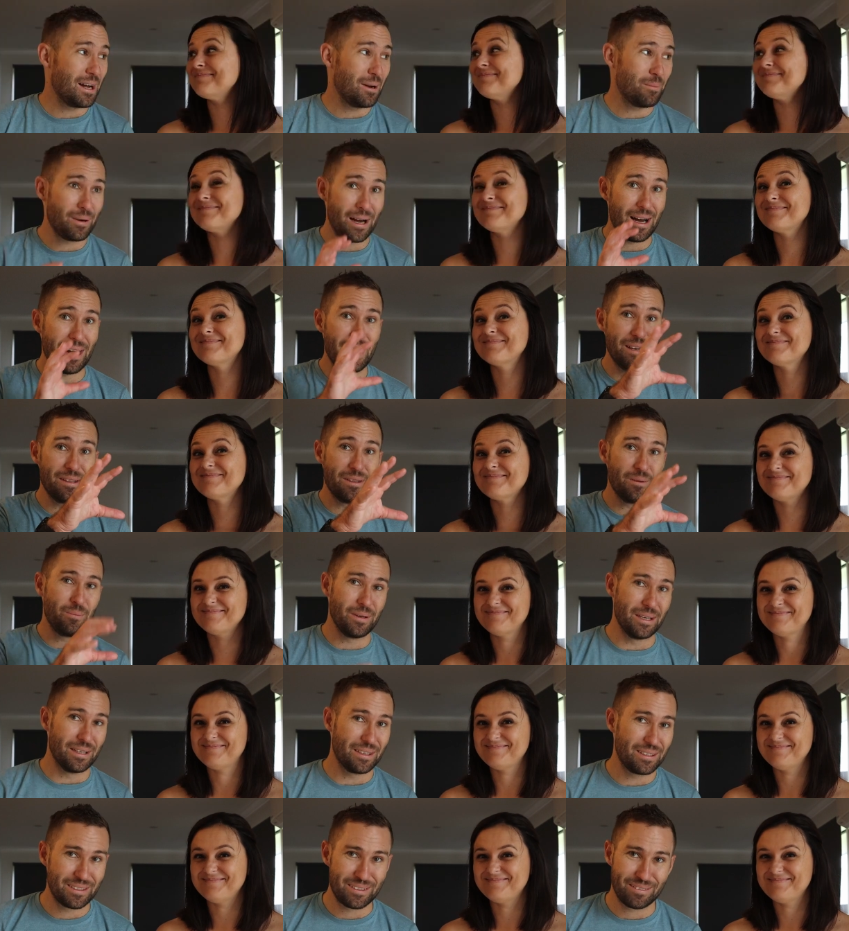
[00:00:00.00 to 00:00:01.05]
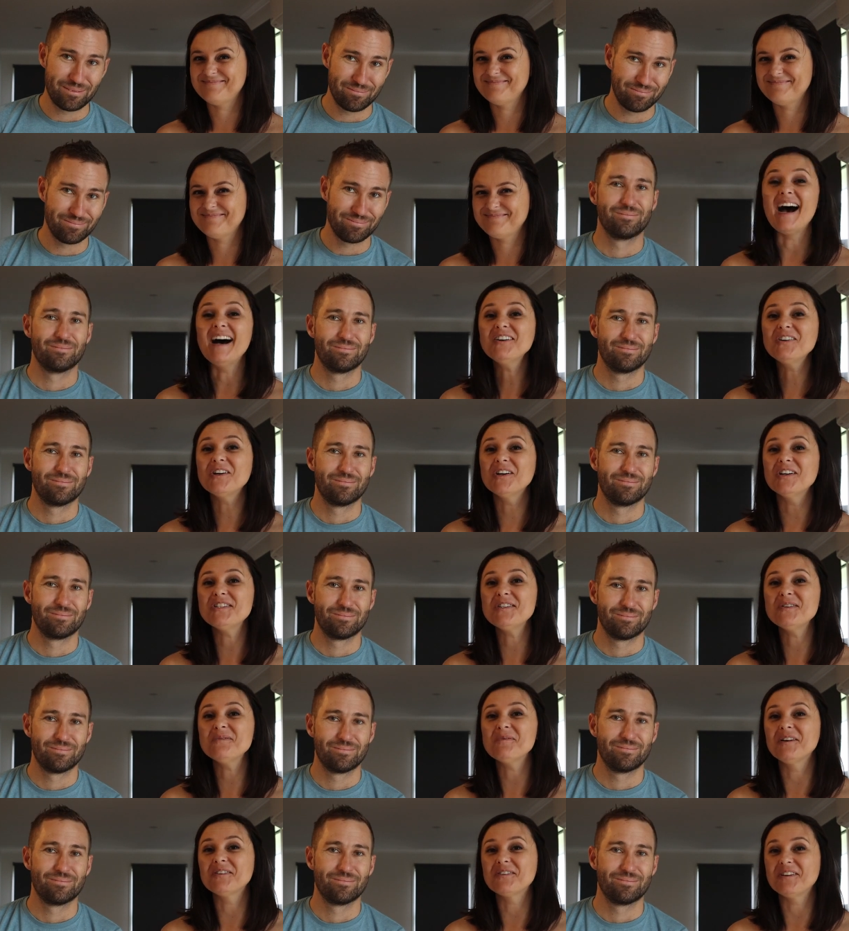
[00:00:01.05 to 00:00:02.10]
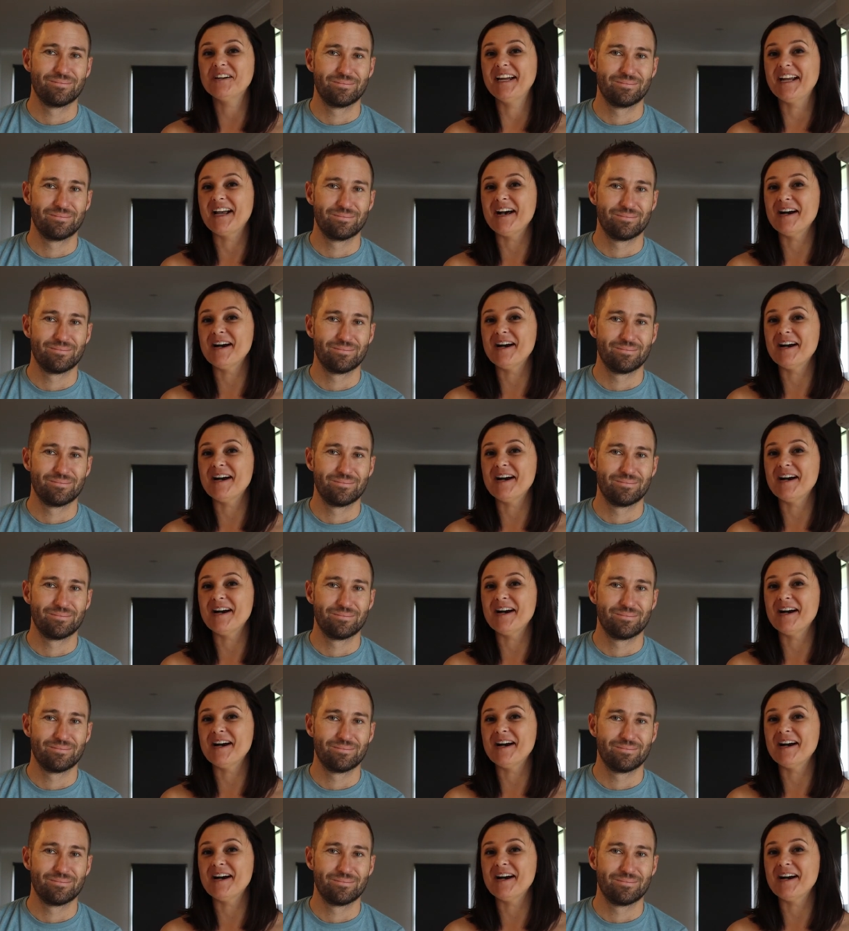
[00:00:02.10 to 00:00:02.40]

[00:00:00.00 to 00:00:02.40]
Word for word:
Speaker 1: up high in the peaks.
Speaker 2: Our go-to while growing